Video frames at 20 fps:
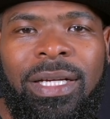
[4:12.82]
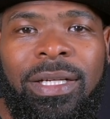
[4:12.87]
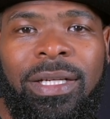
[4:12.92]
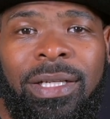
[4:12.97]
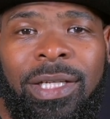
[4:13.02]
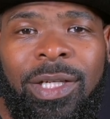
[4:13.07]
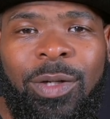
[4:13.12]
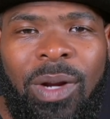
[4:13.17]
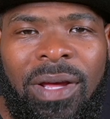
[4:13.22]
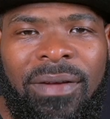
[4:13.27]

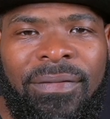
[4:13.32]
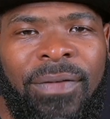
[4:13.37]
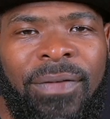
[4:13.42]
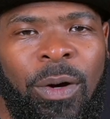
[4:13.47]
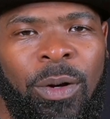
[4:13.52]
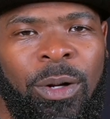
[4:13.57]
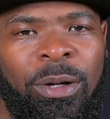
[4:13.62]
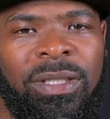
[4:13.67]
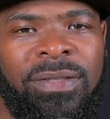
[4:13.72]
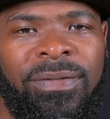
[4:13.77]
great
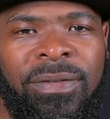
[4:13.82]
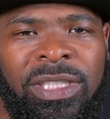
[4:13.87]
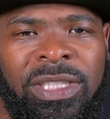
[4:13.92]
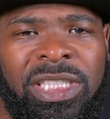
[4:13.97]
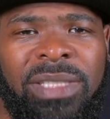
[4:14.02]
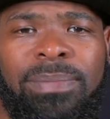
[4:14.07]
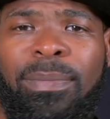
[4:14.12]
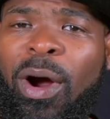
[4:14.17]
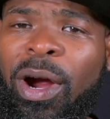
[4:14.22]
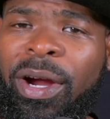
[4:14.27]
photos for
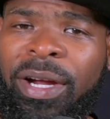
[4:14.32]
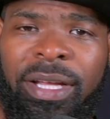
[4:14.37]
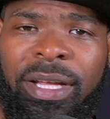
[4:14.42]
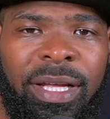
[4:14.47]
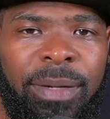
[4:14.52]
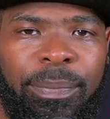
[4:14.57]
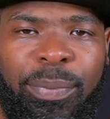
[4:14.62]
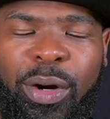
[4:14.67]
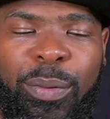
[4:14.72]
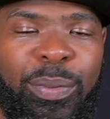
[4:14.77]
just marketing
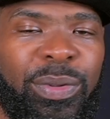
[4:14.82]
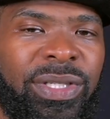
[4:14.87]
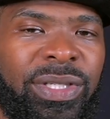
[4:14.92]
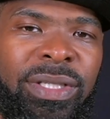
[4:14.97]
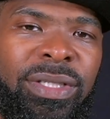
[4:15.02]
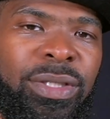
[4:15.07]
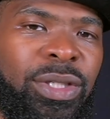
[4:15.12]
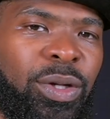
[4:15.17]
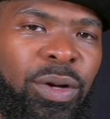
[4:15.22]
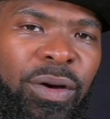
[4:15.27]

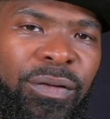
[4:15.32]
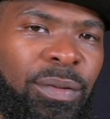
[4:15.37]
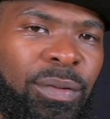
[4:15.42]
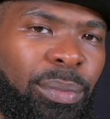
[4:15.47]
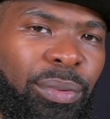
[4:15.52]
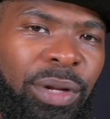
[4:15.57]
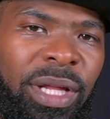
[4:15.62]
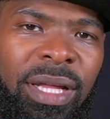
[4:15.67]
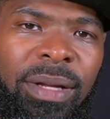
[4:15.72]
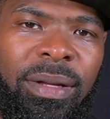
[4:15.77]
purposes. If you're
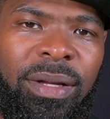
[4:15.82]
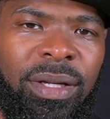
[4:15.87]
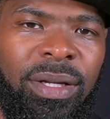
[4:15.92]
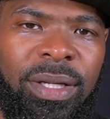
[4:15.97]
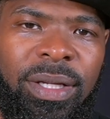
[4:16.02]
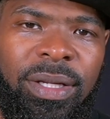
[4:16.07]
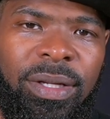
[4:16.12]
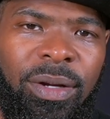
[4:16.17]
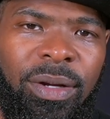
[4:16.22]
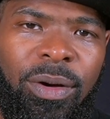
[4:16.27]
breeding
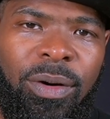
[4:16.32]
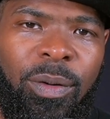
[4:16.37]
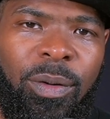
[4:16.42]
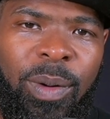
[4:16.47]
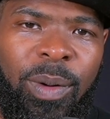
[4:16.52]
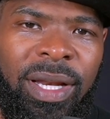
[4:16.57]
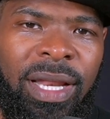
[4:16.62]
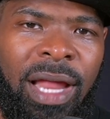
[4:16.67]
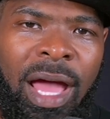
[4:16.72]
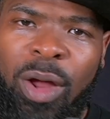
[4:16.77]
or
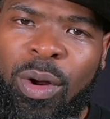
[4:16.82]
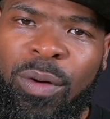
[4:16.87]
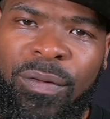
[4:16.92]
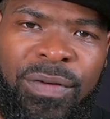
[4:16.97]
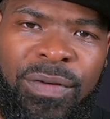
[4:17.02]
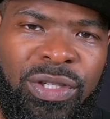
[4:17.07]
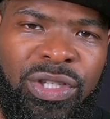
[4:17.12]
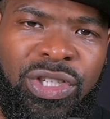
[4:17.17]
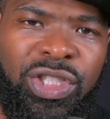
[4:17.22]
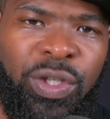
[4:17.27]
whatnot, or if you're
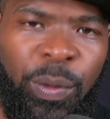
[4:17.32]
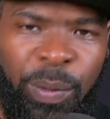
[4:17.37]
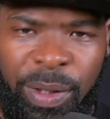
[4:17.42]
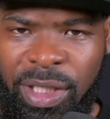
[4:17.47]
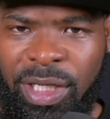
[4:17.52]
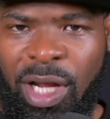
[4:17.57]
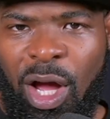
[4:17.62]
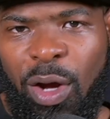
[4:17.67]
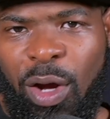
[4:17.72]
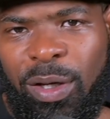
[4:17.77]
just showing your
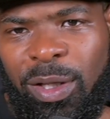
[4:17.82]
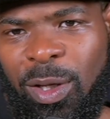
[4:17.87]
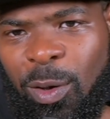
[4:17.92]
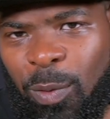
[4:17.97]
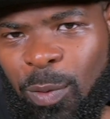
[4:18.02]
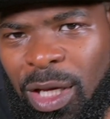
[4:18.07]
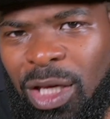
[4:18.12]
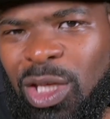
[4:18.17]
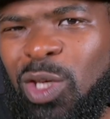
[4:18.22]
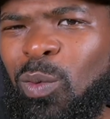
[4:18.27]
dog in the
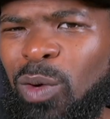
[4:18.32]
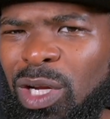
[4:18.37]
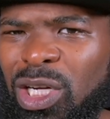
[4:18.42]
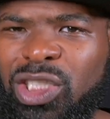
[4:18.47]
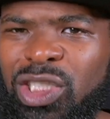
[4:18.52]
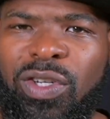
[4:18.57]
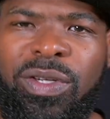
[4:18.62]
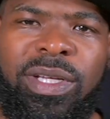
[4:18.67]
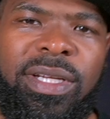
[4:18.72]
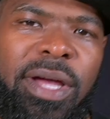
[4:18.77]
ring, you want to
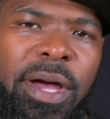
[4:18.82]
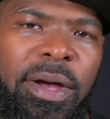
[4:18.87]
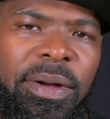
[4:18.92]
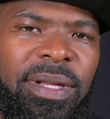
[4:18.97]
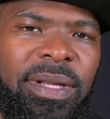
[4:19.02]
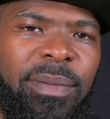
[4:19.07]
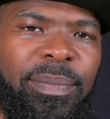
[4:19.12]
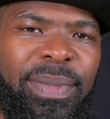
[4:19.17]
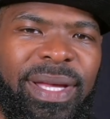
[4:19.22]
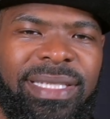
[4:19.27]
show your dog in
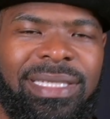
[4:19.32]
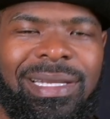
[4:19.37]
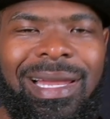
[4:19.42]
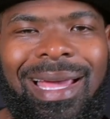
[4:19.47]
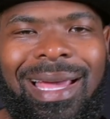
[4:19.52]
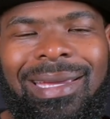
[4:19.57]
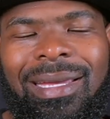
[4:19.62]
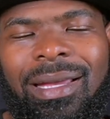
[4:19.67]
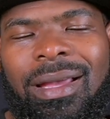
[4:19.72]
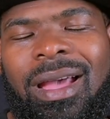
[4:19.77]
the best
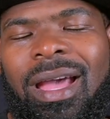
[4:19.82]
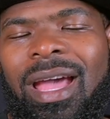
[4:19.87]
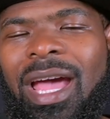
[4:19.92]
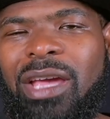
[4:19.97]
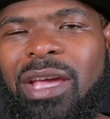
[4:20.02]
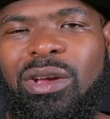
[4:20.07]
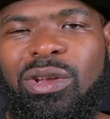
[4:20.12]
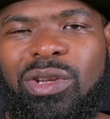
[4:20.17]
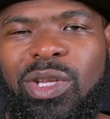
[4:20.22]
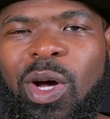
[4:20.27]
light, and
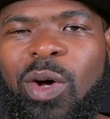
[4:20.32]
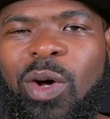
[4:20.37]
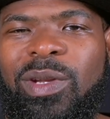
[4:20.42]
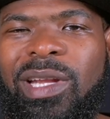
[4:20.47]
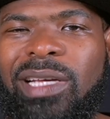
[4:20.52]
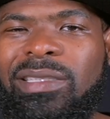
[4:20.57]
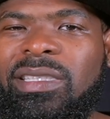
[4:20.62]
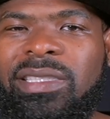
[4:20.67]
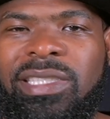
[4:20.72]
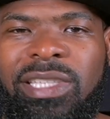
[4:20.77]
you don't
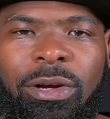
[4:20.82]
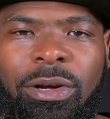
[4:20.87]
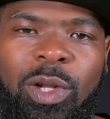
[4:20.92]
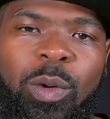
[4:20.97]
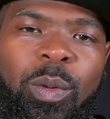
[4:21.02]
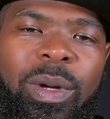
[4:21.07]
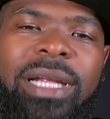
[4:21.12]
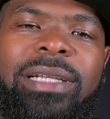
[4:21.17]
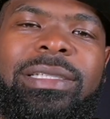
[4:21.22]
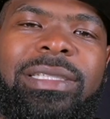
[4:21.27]
necessarily
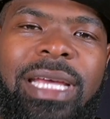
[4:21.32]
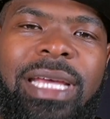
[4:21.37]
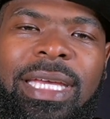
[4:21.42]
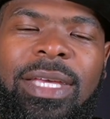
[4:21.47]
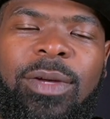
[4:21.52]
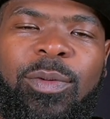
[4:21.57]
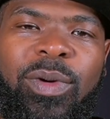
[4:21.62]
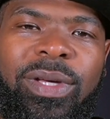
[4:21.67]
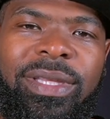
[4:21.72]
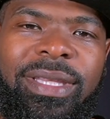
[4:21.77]
want to take
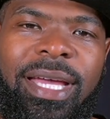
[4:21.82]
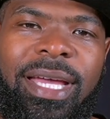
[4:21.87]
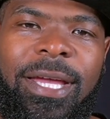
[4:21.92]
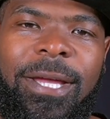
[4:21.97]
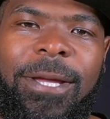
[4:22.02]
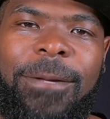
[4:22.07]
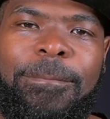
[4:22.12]
it with a